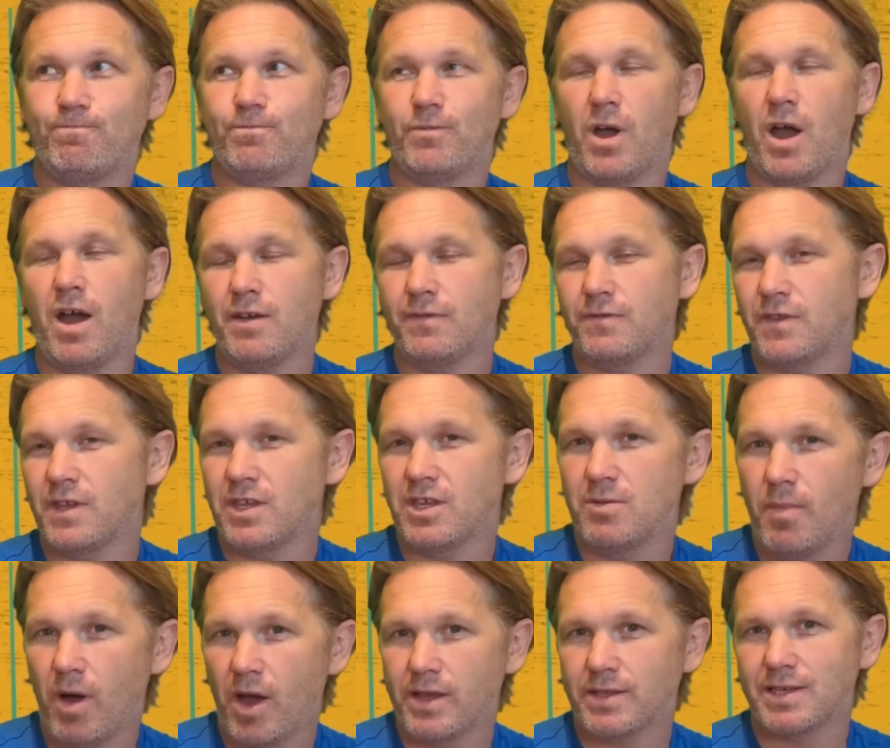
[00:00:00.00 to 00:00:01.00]
I think you
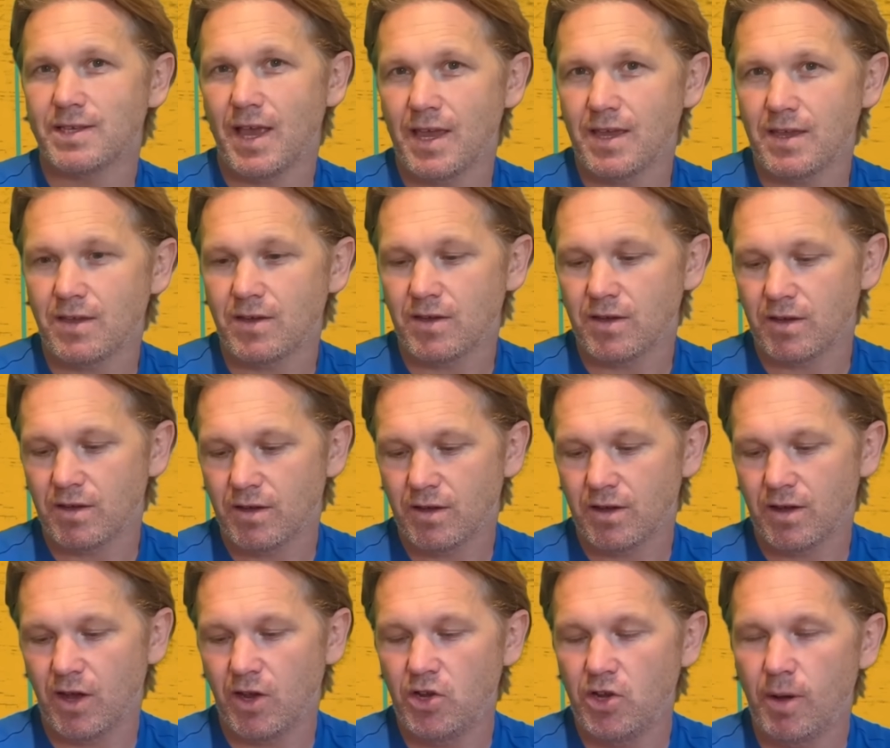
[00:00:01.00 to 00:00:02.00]
might take
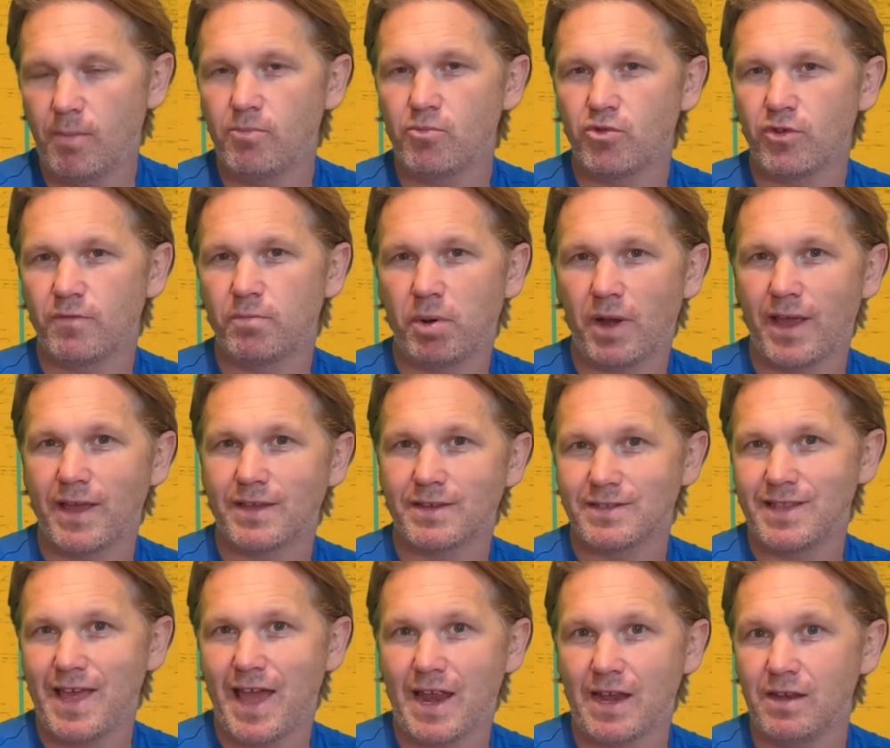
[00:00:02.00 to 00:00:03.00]
a number of players
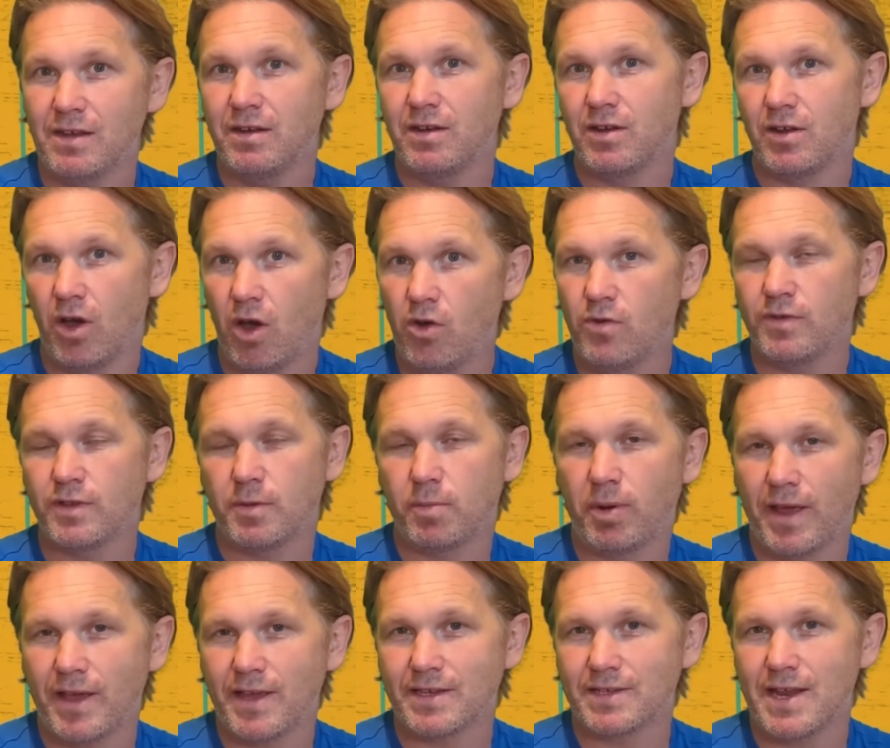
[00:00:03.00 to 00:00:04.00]
then over the
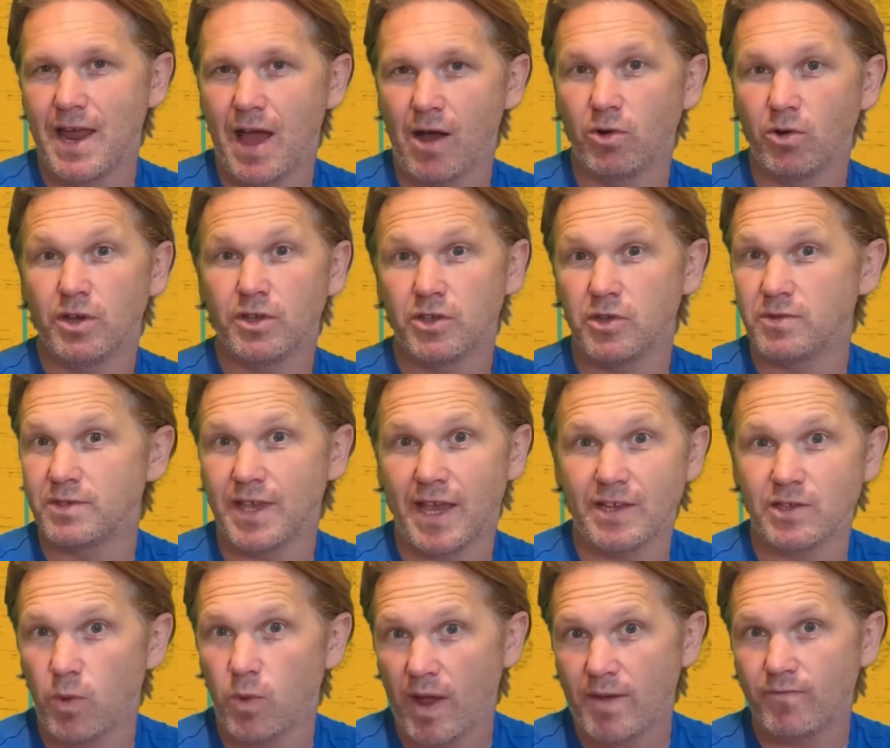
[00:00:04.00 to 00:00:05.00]
players now. You'd
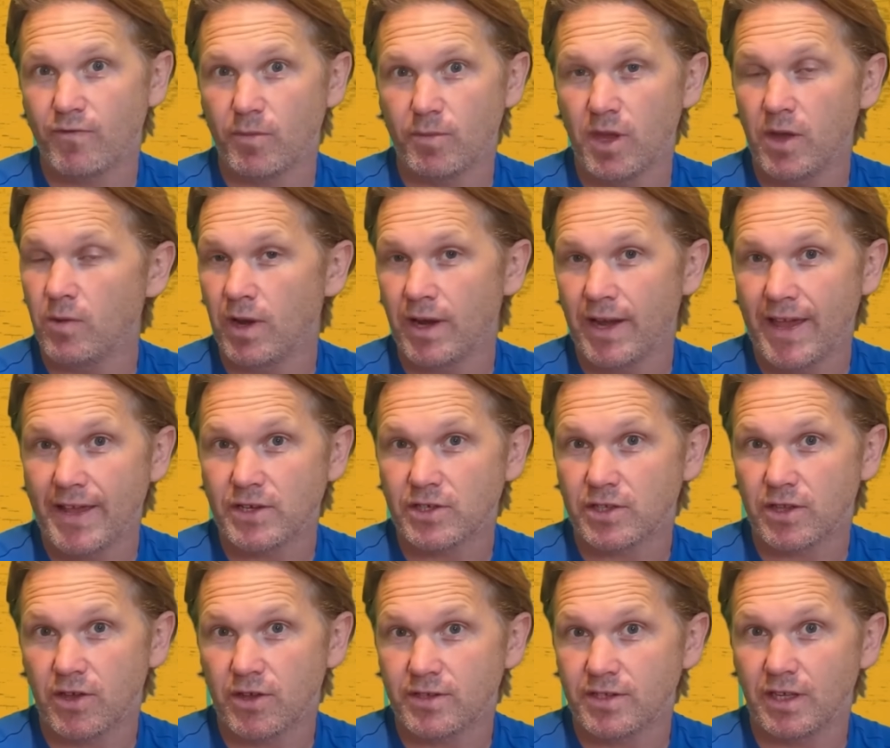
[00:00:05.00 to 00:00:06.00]
take Dwayne Vermeulen, age
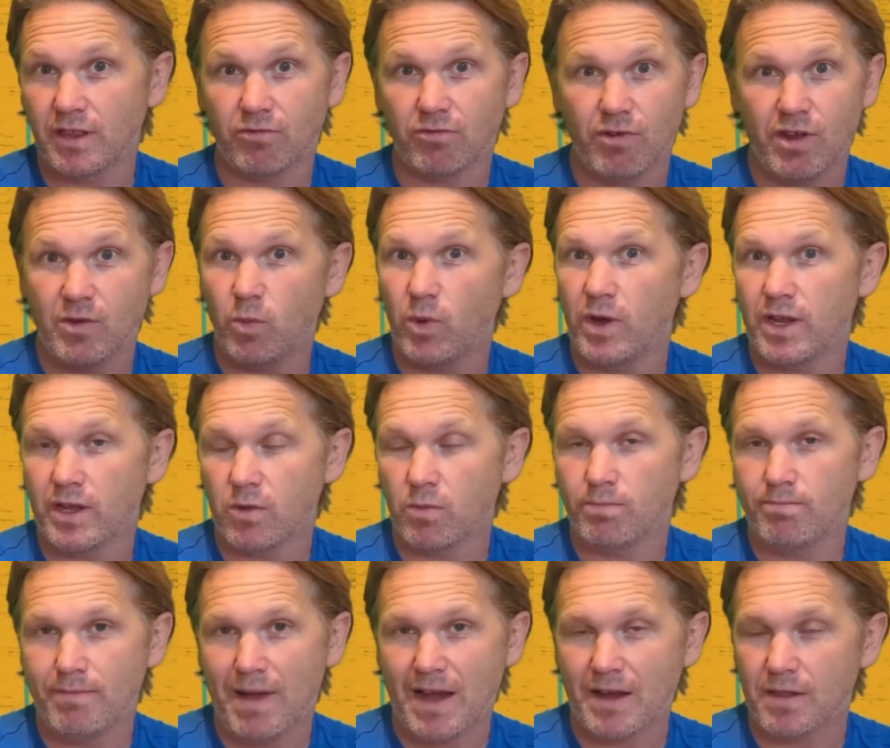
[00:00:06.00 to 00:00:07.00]
33, winning a
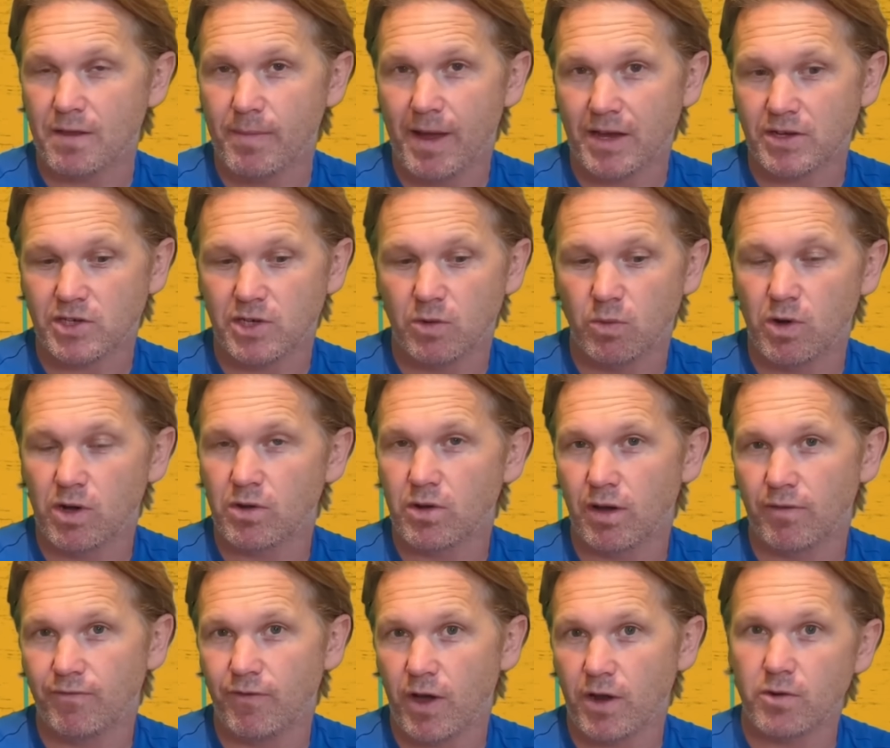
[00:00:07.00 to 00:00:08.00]
man of the match in a World
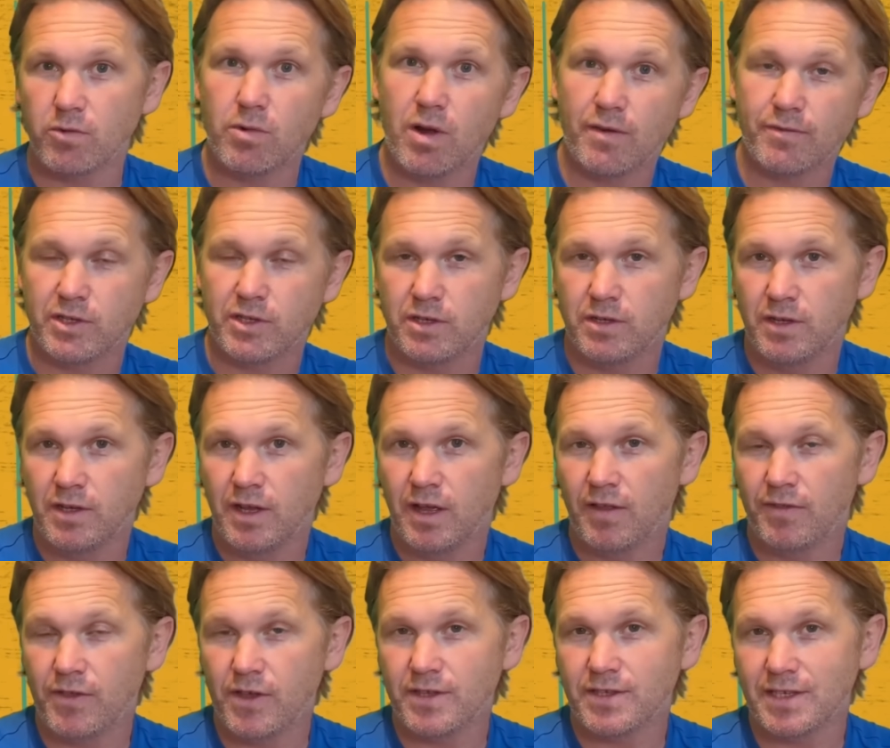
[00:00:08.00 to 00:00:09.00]
Cup final rather than
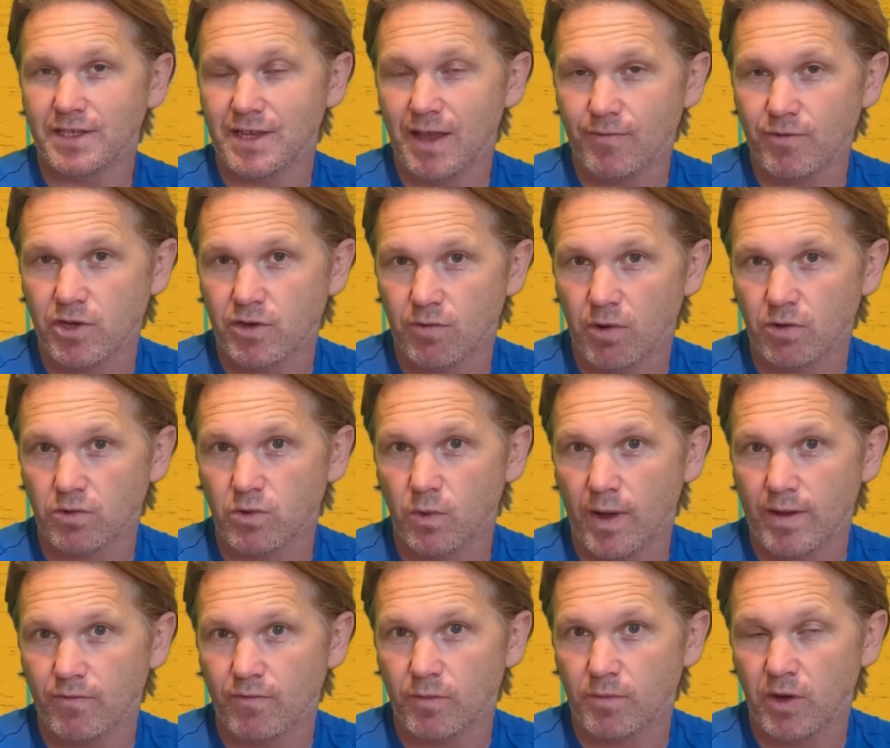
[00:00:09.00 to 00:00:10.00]
37-year-old
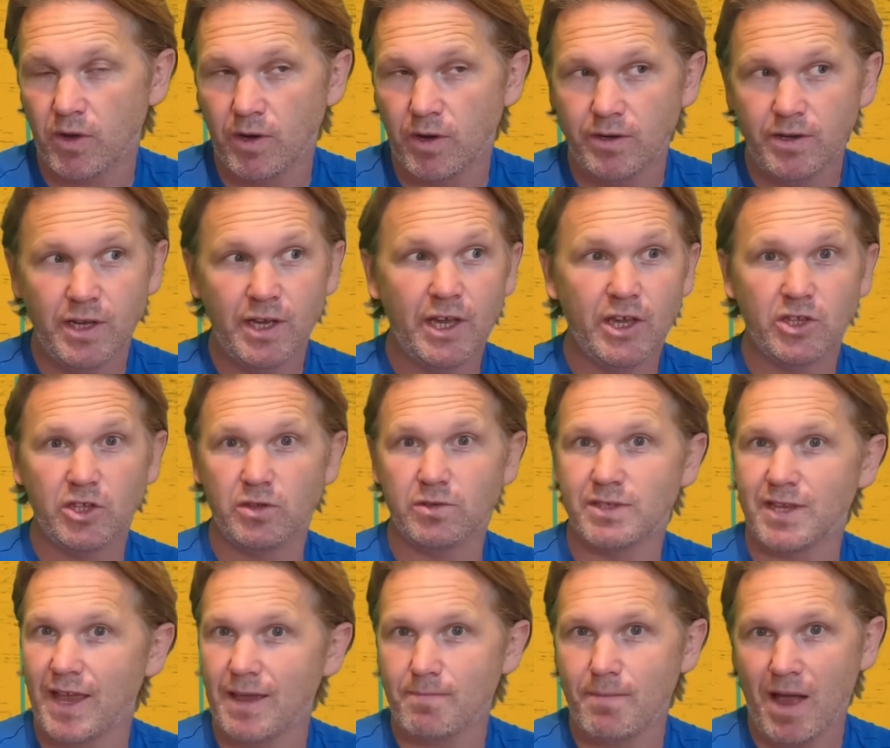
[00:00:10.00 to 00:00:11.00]
Dwayne Vermeulen. You'd
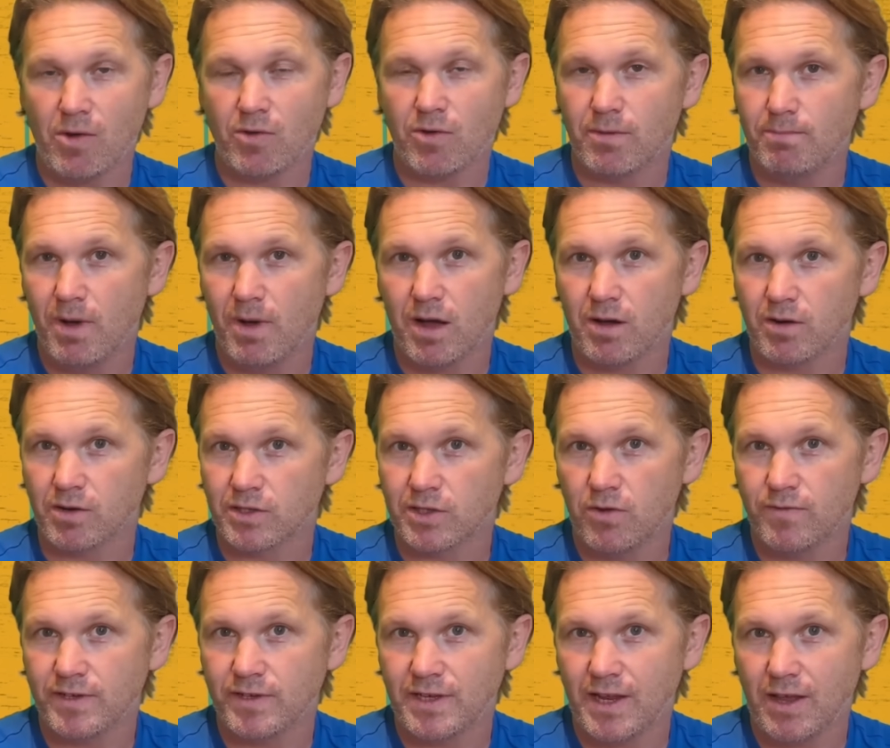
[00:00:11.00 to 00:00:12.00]
take Malcolm Marks
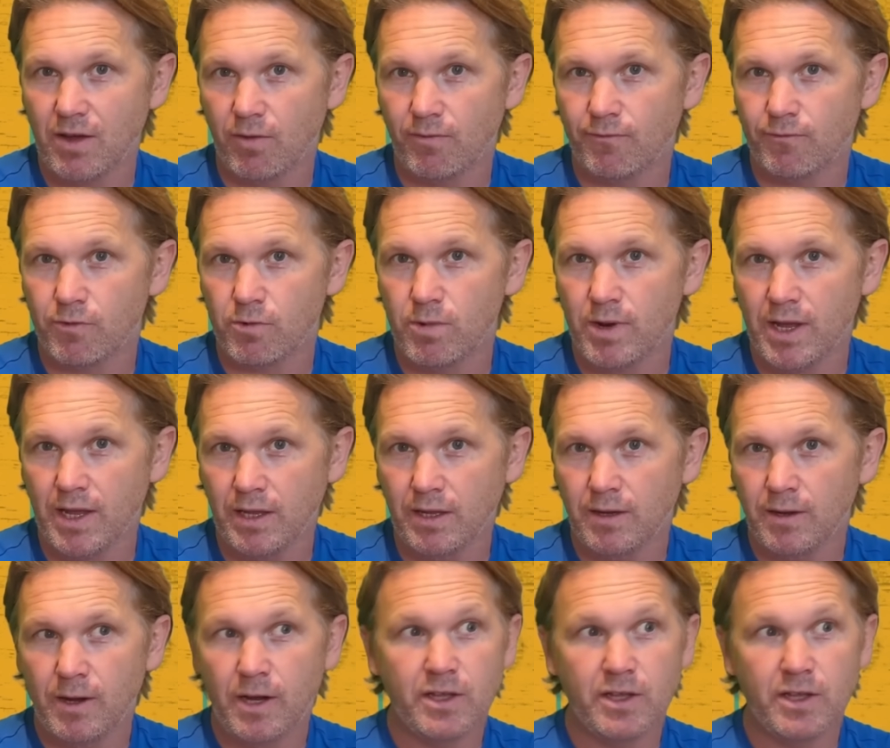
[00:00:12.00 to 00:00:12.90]
over Dion Ferry.